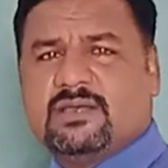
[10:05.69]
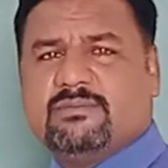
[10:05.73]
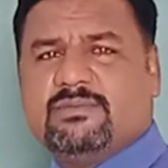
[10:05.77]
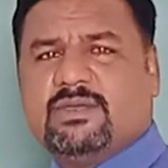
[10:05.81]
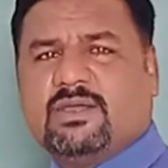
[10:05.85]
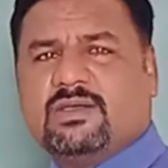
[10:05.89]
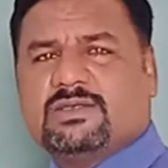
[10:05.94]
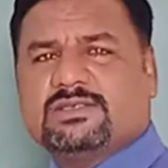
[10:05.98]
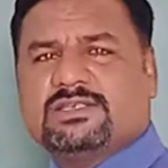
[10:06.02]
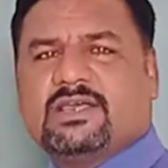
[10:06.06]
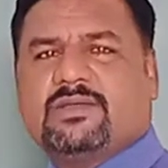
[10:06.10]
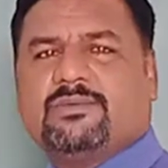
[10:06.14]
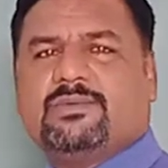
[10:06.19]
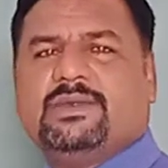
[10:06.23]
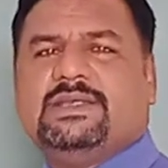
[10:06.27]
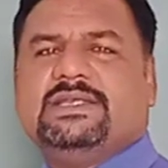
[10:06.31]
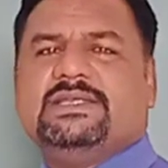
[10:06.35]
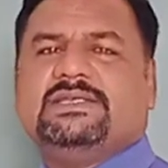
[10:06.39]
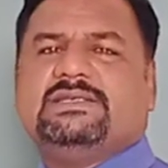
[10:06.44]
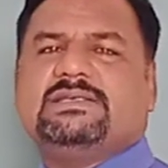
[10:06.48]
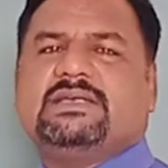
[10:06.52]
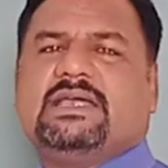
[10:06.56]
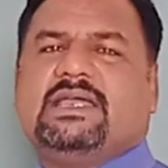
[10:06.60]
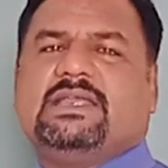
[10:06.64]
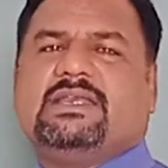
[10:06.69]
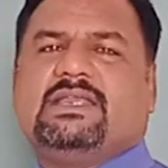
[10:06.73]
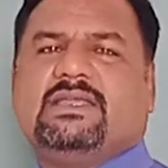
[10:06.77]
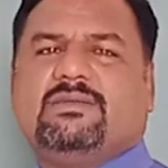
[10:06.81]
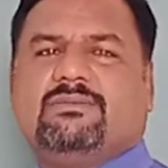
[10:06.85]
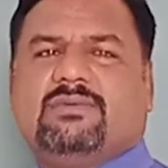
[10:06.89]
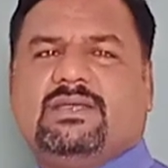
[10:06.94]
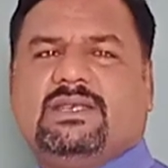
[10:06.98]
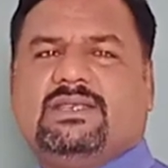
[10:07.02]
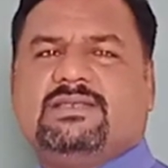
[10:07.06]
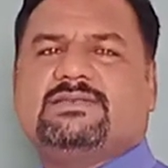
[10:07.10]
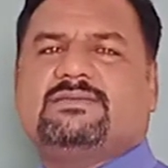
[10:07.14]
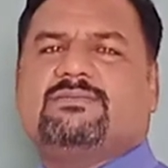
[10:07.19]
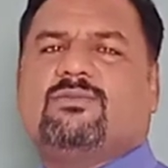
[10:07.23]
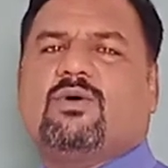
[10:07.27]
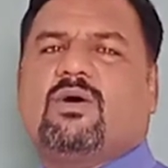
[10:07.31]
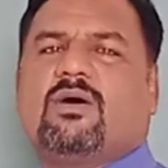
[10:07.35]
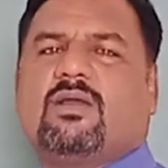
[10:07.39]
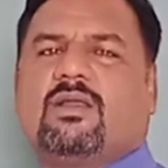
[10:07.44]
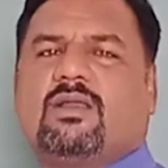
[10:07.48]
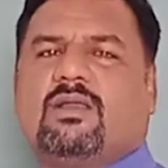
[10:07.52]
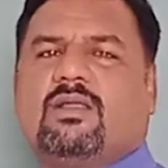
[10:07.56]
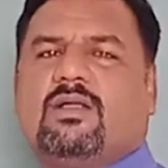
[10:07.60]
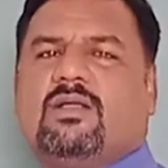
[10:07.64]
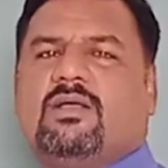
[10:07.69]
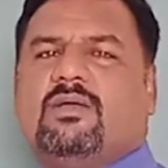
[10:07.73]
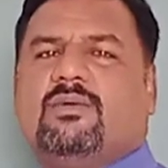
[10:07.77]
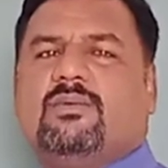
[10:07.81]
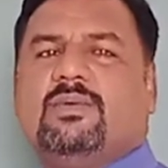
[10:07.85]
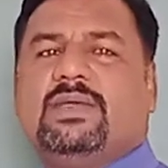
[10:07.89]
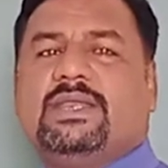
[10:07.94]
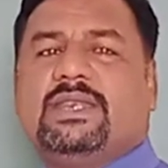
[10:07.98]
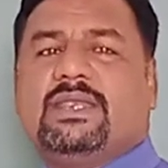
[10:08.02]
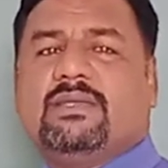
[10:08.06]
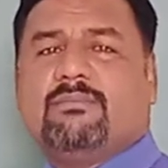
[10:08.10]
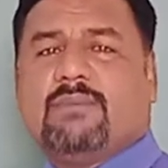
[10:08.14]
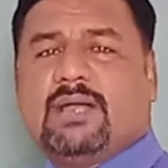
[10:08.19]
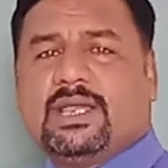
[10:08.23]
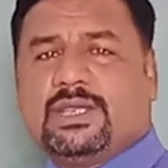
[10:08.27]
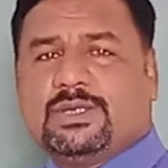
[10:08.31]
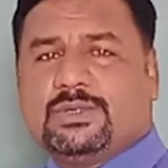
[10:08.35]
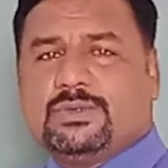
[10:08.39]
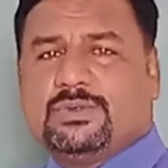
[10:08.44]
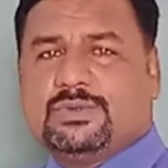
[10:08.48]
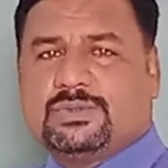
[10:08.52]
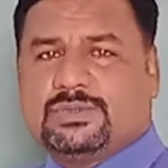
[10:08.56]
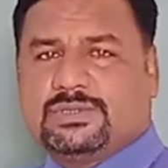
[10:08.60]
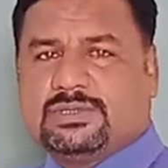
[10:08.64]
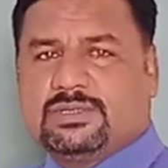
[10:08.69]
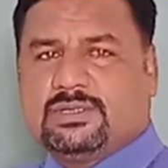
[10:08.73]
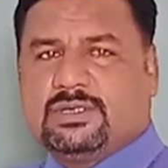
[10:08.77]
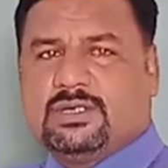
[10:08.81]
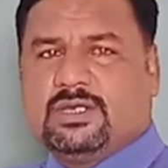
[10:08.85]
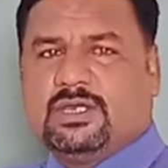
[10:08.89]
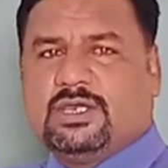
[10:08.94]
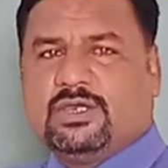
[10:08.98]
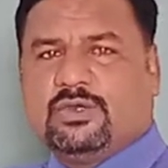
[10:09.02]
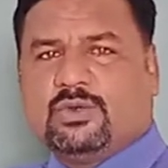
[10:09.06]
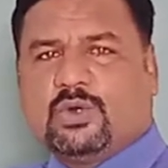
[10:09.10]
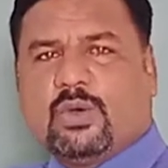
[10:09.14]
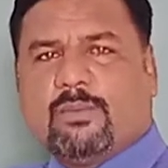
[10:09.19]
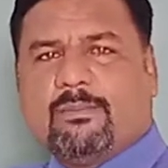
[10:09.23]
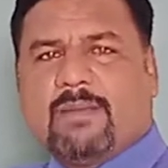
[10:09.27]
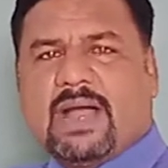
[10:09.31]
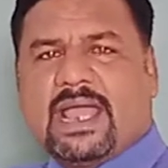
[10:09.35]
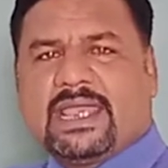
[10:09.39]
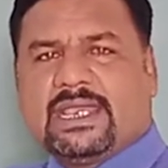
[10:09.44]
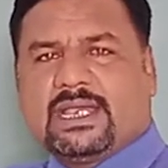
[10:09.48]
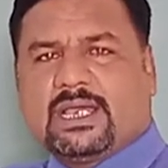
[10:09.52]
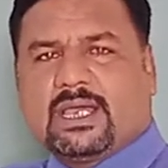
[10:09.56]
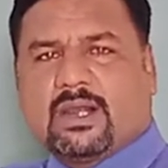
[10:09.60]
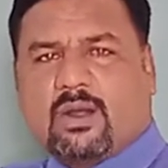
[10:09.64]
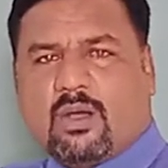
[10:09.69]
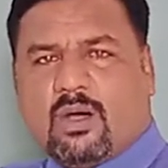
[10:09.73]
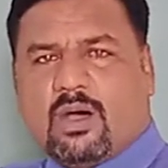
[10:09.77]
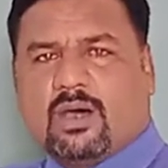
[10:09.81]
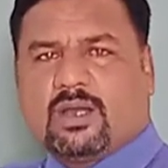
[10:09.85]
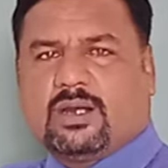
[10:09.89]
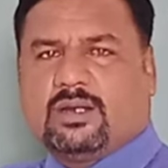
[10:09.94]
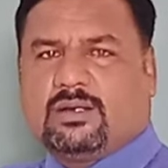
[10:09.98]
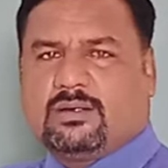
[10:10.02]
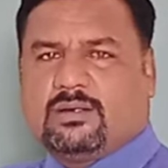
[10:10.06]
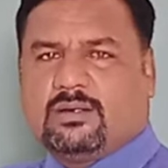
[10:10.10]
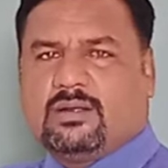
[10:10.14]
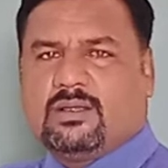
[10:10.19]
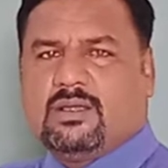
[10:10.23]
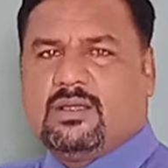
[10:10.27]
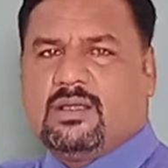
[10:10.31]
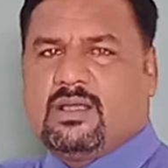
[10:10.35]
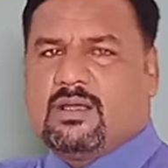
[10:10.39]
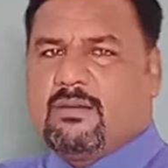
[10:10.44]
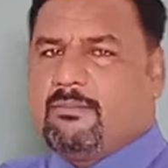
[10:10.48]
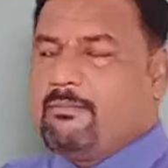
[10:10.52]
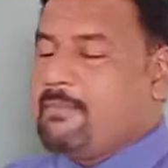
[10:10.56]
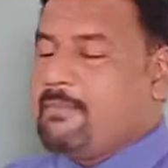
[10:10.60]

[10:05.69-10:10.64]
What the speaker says: Because they are very tiny, very small, very minute. You know micron.